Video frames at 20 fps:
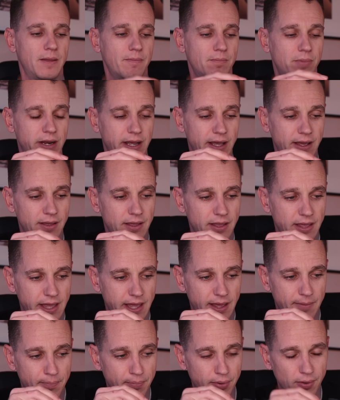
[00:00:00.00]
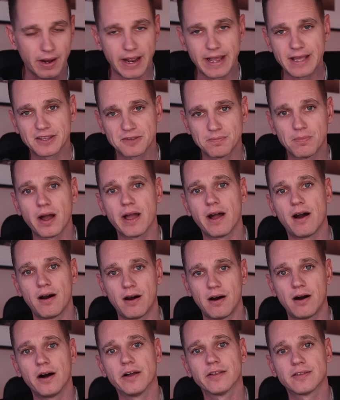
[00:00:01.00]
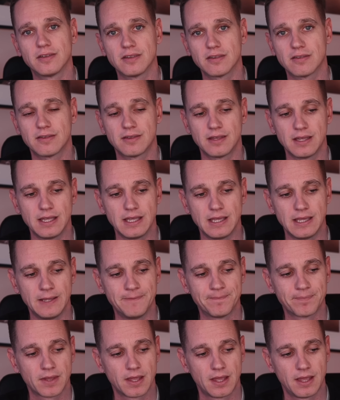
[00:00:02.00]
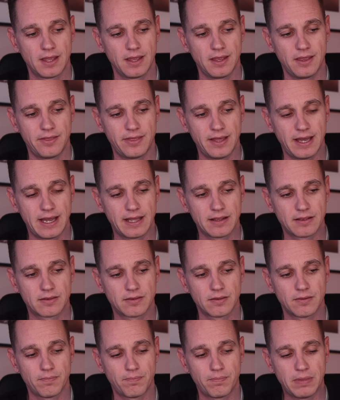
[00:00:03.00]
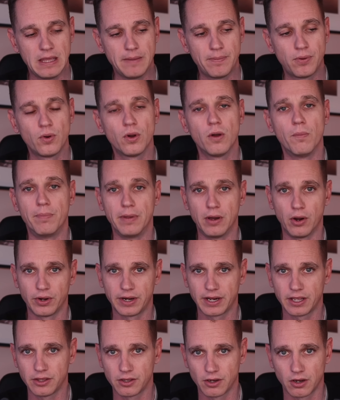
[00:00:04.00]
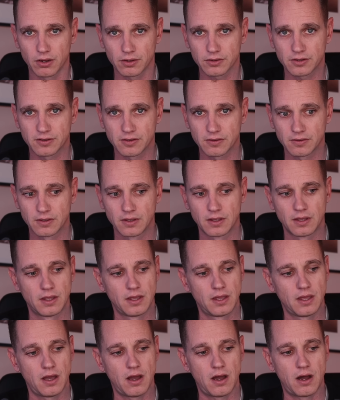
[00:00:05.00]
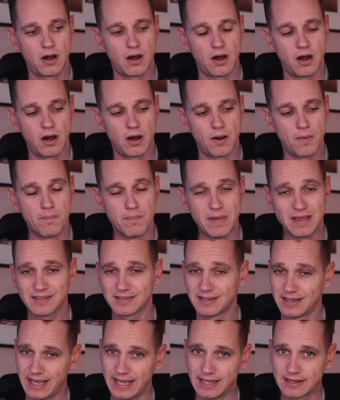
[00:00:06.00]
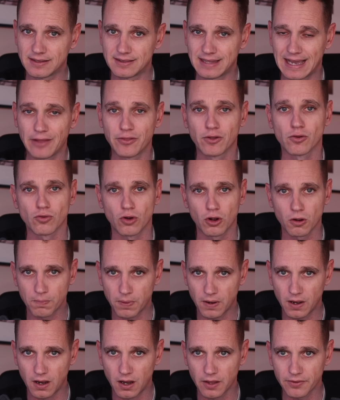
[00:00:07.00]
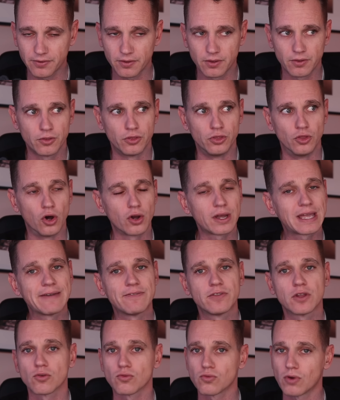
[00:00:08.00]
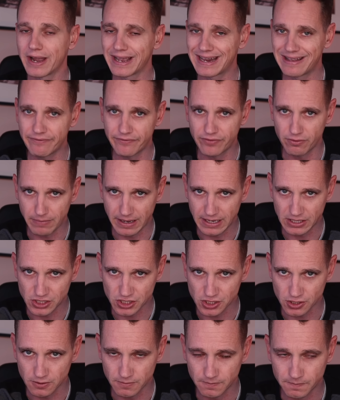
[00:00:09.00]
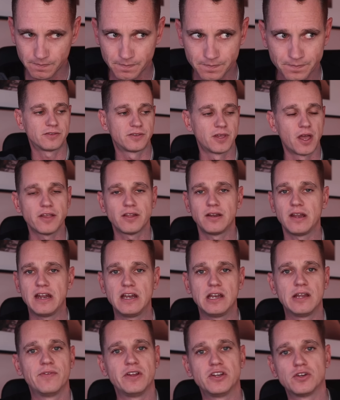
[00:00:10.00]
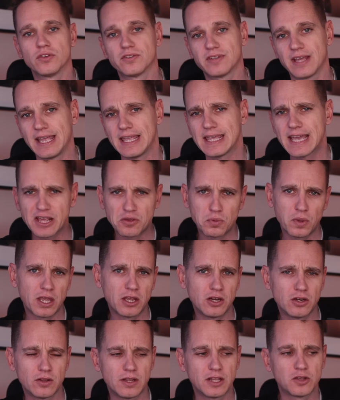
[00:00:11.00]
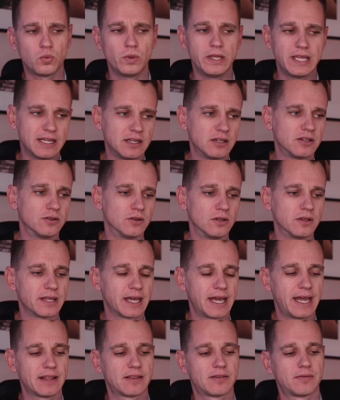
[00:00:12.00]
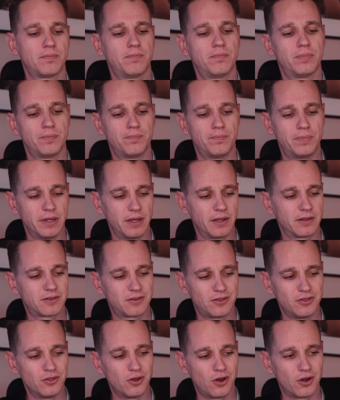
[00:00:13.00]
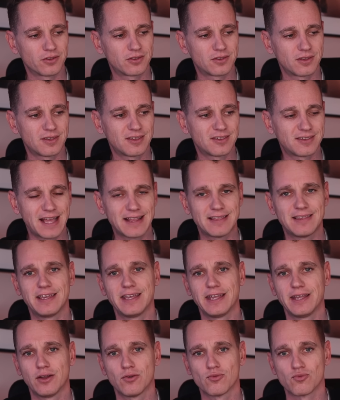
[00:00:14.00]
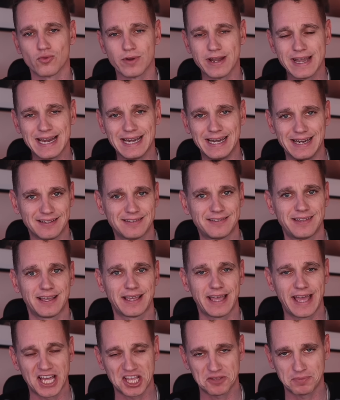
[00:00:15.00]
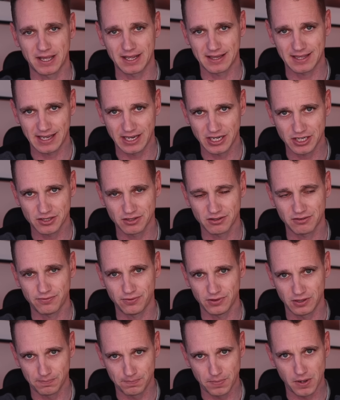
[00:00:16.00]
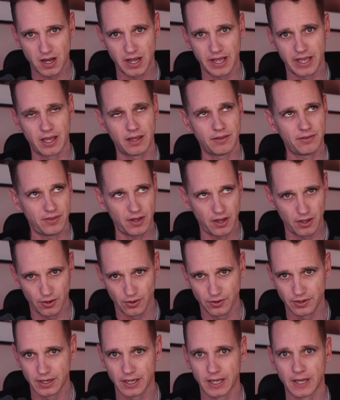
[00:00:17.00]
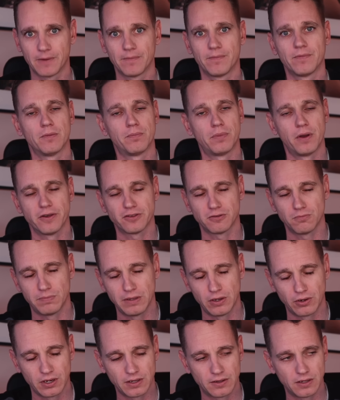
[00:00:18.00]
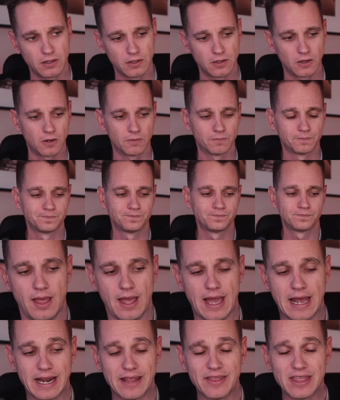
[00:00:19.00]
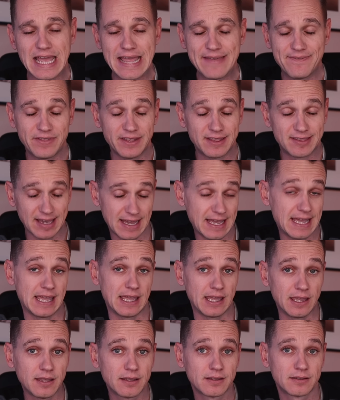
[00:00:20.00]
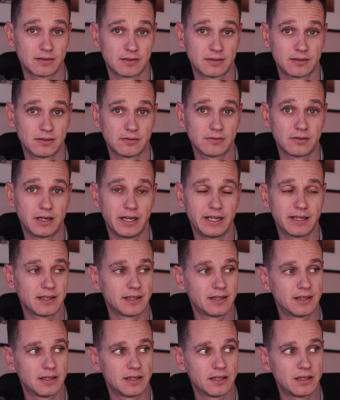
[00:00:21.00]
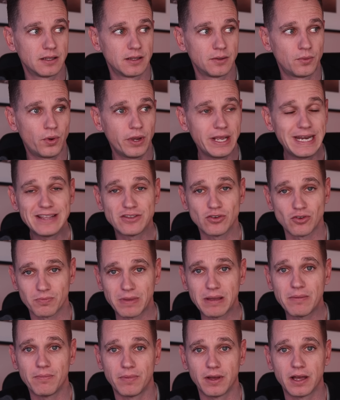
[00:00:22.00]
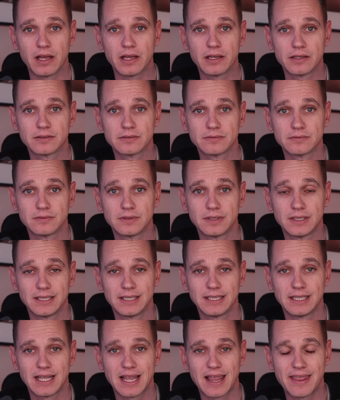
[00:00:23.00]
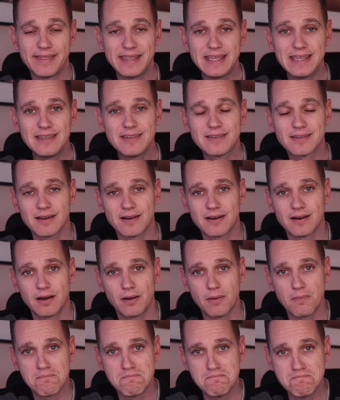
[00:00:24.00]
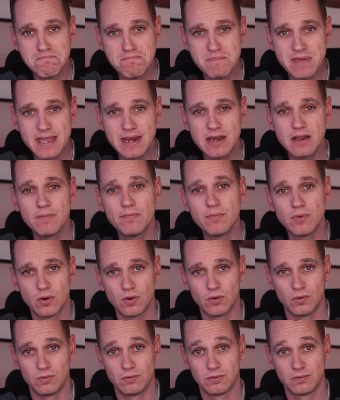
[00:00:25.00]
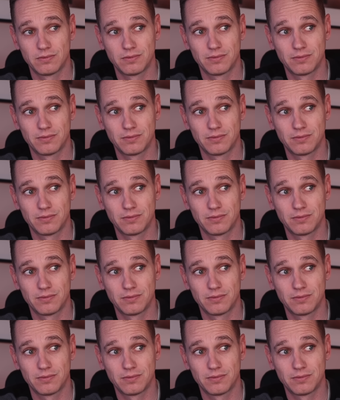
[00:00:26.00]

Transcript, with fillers: but it breaks my heart to see that people who are building a yacht are misled down the wrong path, not given the right information. Certain individuals saying, yes, we can do this, we can do that, but not setting realistic expectations for the buyer, the owner, the person building the yacht. And at the end of the day, right, what you need to remember, these are minimal